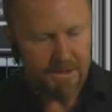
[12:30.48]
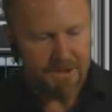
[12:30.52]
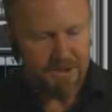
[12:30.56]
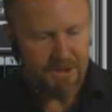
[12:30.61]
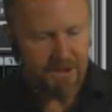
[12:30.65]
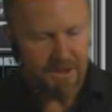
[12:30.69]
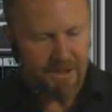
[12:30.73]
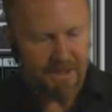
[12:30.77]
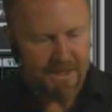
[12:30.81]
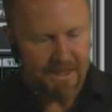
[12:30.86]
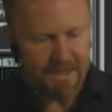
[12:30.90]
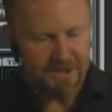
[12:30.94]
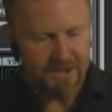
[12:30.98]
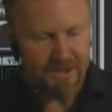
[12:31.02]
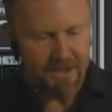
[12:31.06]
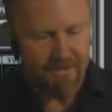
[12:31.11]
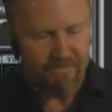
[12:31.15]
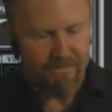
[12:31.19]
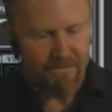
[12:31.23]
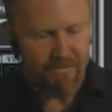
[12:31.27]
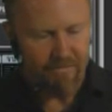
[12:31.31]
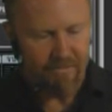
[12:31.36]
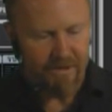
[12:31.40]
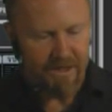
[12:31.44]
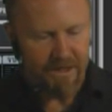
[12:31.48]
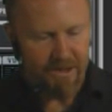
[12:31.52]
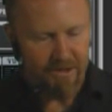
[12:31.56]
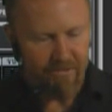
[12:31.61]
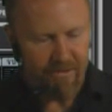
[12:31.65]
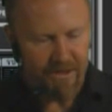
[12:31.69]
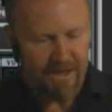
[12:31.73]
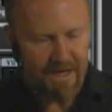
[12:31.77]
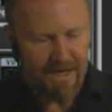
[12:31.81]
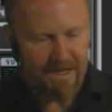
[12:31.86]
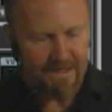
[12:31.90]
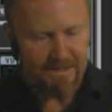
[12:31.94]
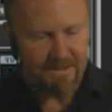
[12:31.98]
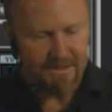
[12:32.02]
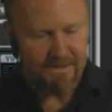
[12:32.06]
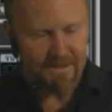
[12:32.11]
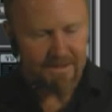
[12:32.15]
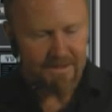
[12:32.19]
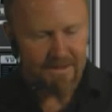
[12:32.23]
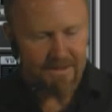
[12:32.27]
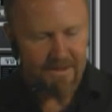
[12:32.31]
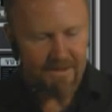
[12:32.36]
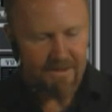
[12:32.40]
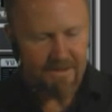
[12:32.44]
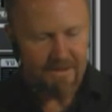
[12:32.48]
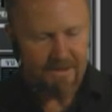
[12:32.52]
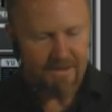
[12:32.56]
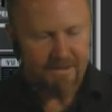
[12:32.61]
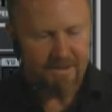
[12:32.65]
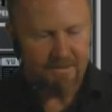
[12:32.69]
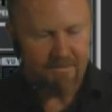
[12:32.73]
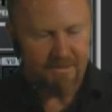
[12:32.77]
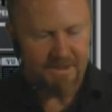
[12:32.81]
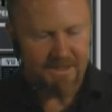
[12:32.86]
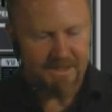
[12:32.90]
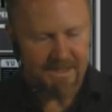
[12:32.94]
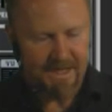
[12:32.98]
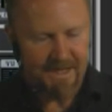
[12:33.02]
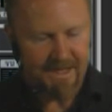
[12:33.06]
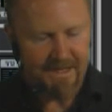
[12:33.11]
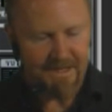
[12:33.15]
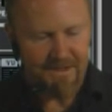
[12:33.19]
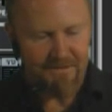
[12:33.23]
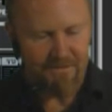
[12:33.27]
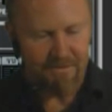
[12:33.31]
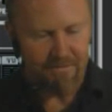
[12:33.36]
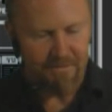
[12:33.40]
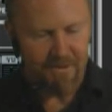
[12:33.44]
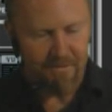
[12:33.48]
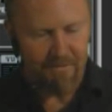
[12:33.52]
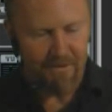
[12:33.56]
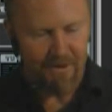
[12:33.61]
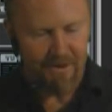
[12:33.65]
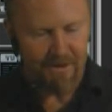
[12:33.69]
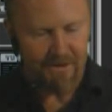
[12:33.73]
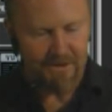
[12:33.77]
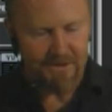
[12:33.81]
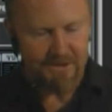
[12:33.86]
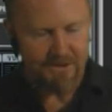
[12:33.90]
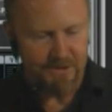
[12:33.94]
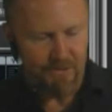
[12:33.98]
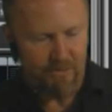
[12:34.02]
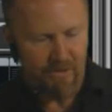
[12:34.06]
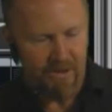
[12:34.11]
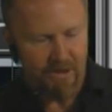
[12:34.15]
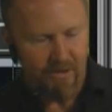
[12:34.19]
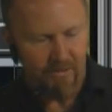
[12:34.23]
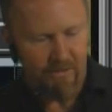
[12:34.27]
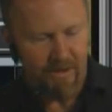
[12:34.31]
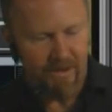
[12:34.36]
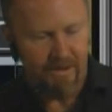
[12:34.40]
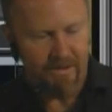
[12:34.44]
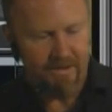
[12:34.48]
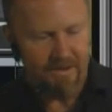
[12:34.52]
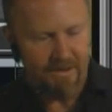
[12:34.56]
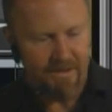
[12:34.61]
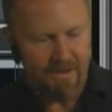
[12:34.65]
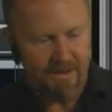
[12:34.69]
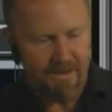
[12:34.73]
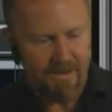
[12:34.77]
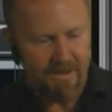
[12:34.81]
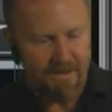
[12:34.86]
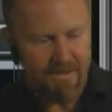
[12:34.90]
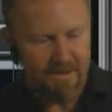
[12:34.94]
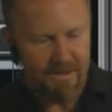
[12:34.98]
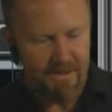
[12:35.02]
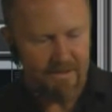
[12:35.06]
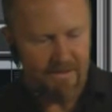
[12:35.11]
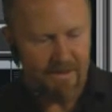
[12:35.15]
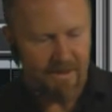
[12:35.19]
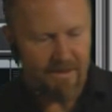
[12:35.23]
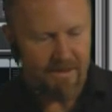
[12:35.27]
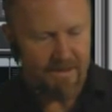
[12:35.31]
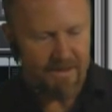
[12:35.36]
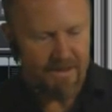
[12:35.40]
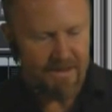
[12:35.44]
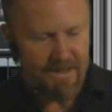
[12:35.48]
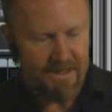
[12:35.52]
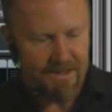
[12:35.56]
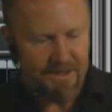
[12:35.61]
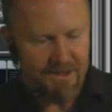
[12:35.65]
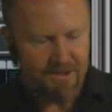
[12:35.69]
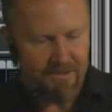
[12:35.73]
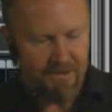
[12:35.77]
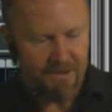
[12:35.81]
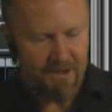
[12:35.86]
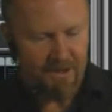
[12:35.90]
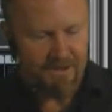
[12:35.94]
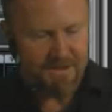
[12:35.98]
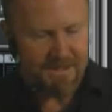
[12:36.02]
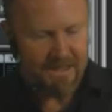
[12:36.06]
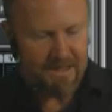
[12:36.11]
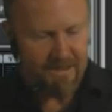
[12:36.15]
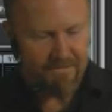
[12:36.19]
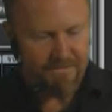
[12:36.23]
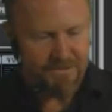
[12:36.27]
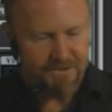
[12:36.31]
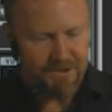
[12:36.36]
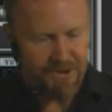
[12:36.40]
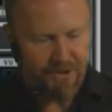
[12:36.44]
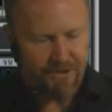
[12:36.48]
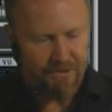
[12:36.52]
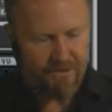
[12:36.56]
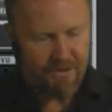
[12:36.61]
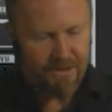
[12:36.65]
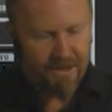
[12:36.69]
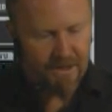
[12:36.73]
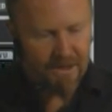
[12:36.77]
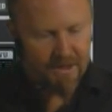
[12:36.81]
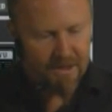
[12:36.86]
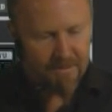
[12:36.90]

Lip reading: So you can actually even recreate the mistakes from the past as well, where the instrument goes out of tune.